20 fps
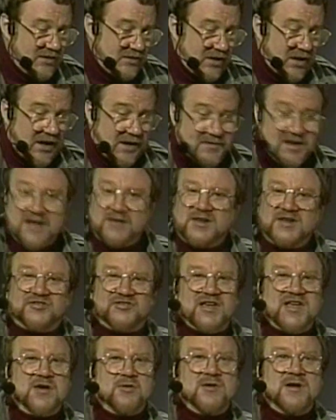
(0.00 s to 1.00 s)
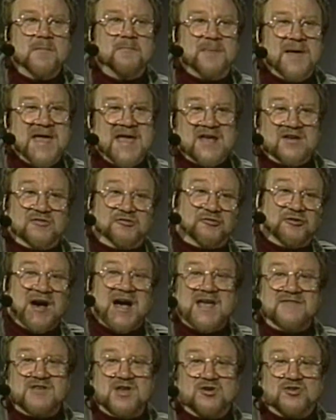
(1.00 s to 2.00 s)
and let's say you're in a band
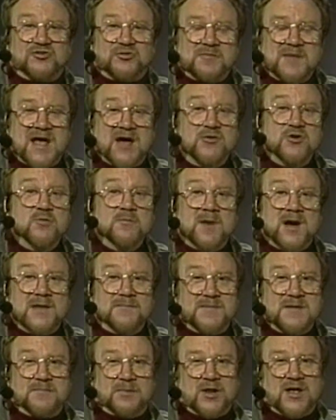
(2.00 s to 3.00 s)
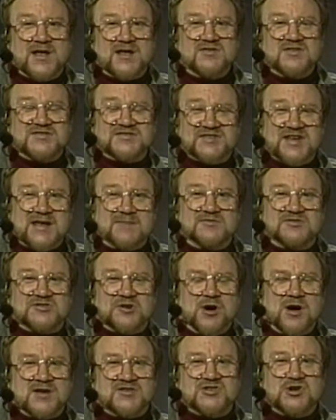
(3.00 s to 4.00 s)
5 years from now, you might be playing the same
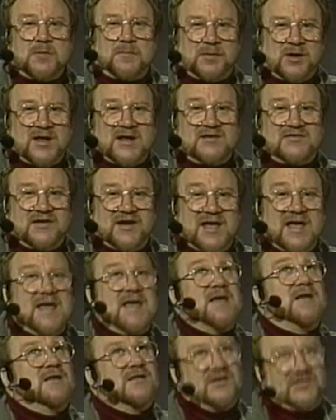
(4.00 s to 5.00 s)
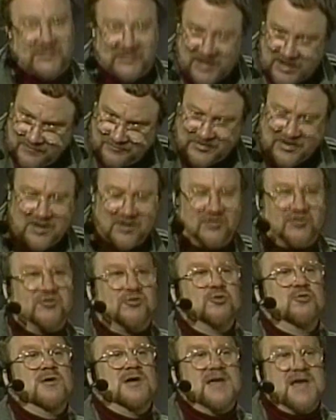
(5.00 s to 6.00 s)
songs you're playing today, and the same thing is
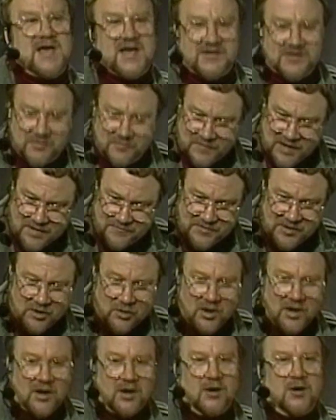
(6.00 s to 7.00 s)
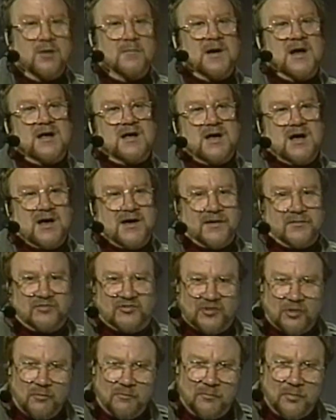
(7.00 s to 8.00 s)
true again. You might be going, oh my God, I'm
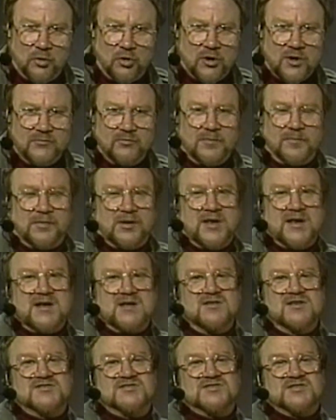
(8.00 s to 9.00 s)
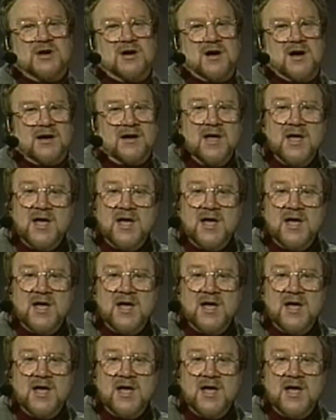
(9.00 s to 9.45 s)
so bored with playing this song.